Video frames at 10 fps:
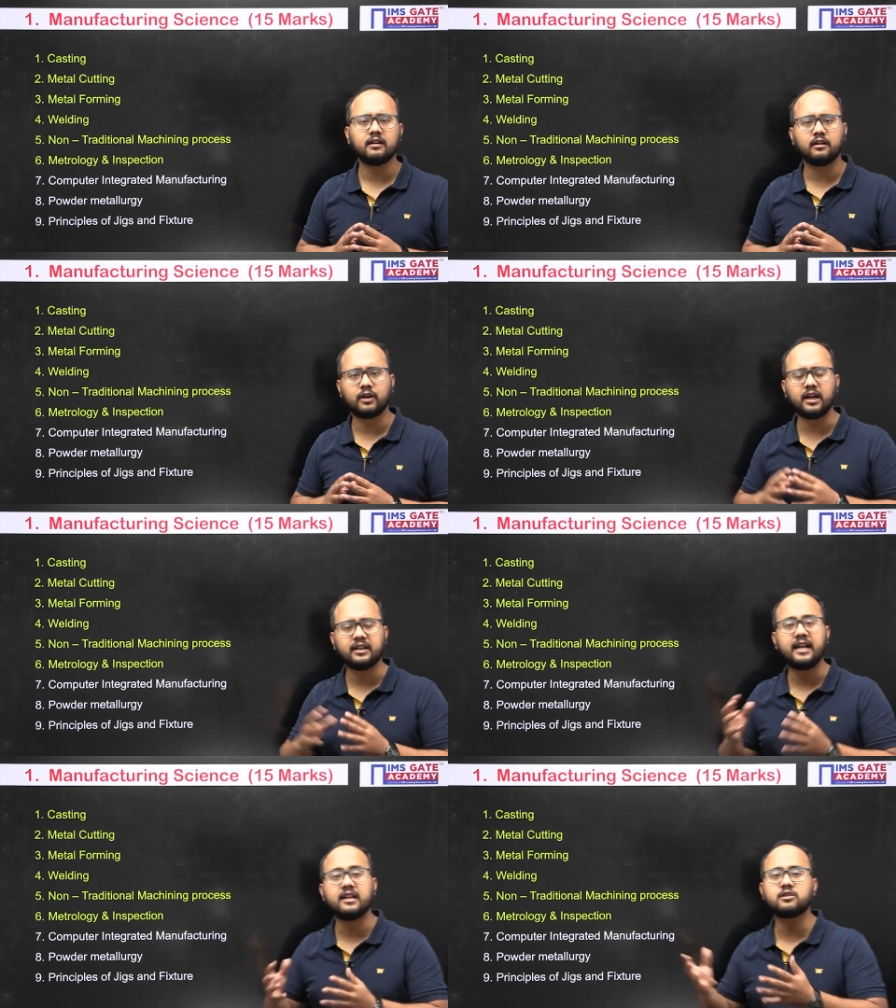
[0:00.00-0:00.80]
okay,
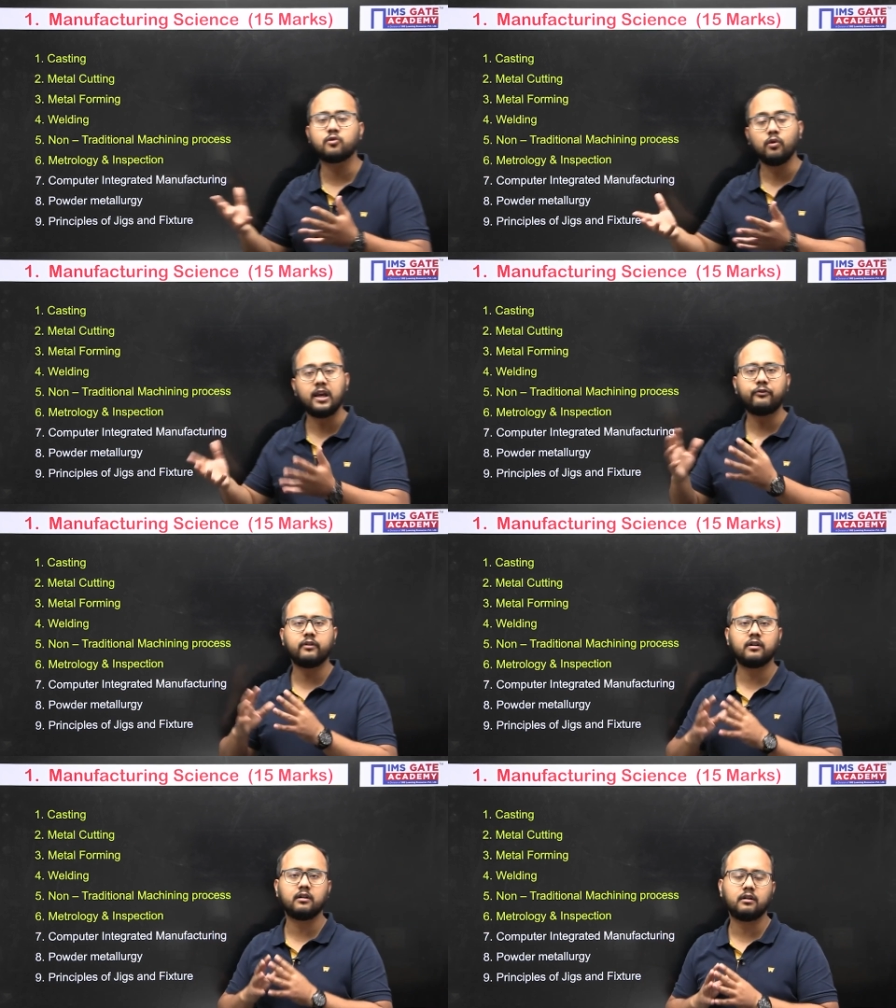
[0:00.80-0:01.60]
Taylor's tool life
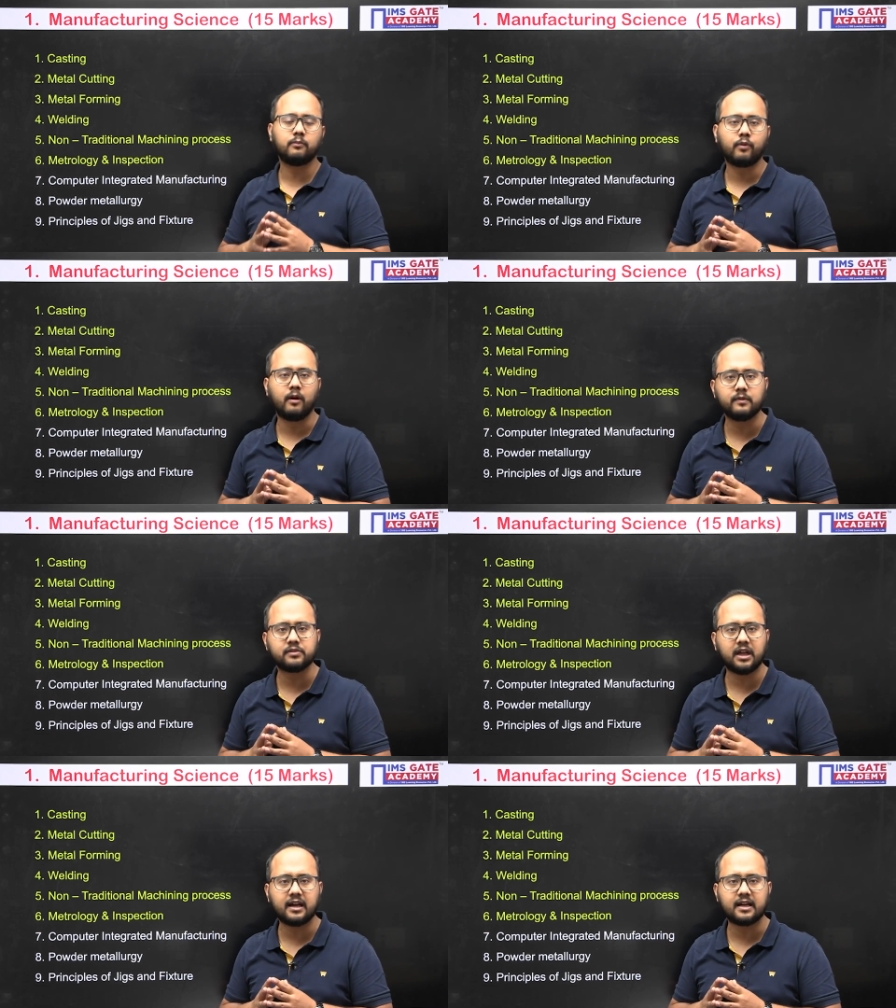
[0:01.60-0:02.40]
problems
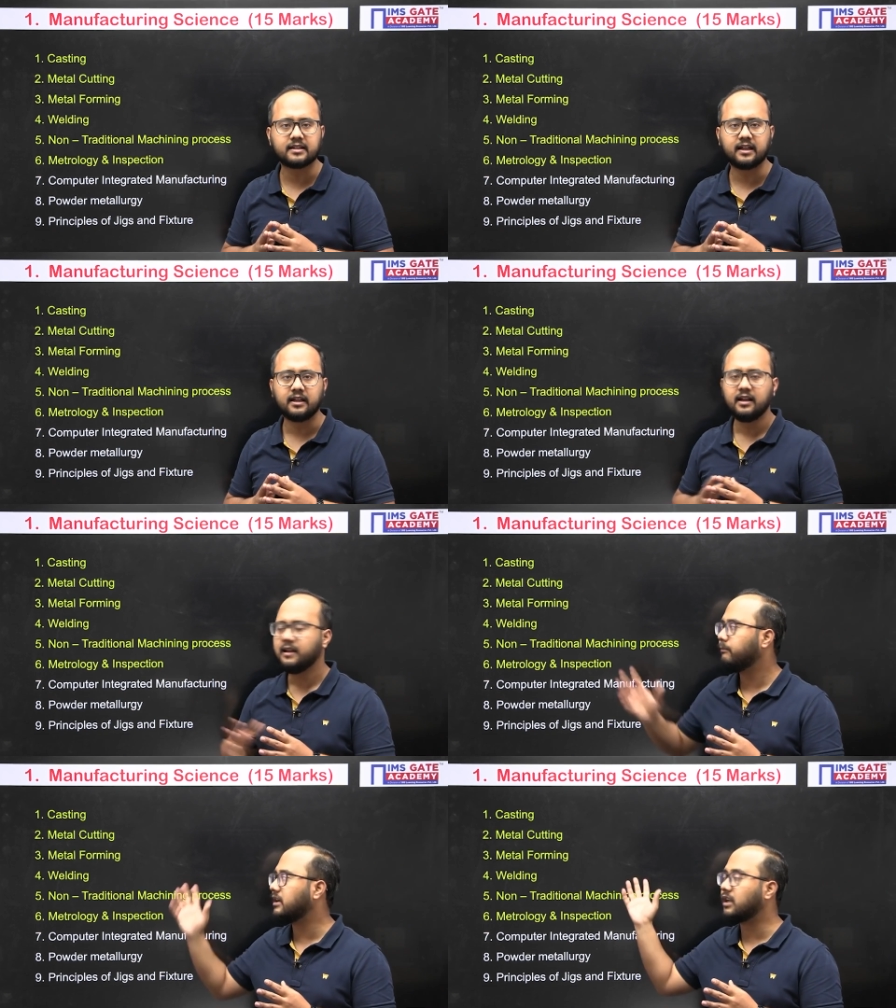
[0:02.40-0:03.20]
they are asking,
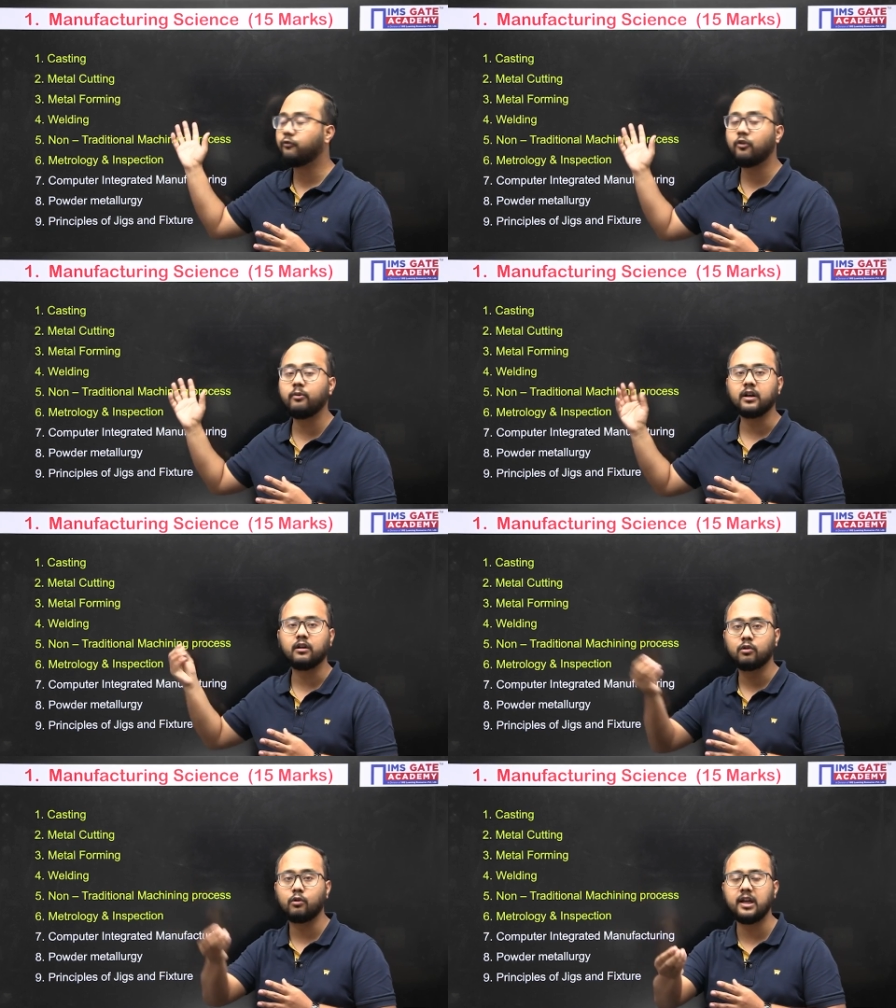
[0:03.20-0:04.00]
metal forming,
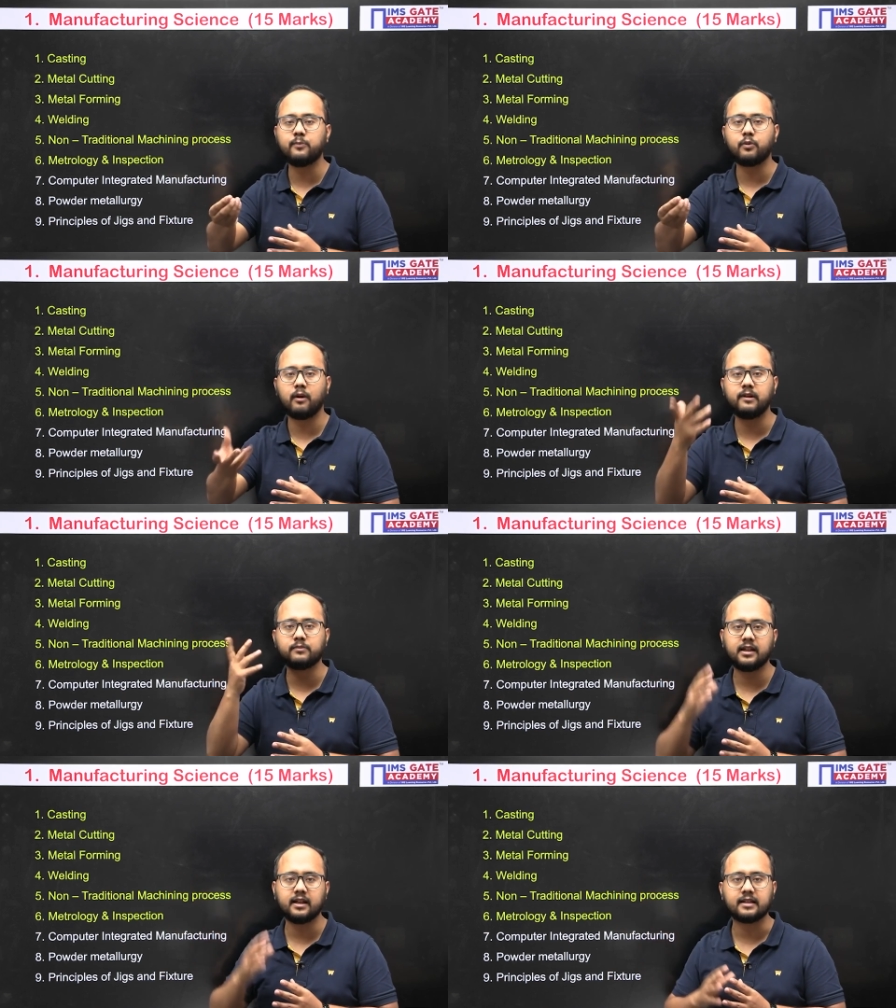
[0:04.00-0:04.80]
rolling problems
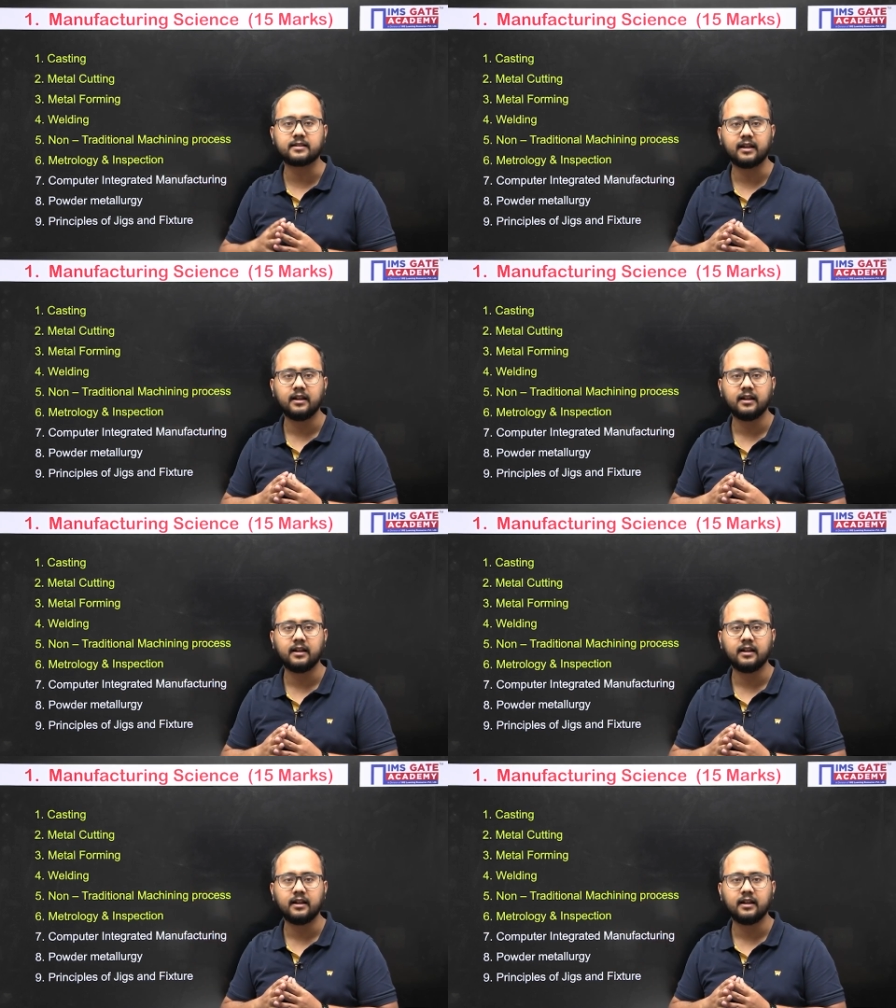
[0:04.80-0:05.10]
they are asking.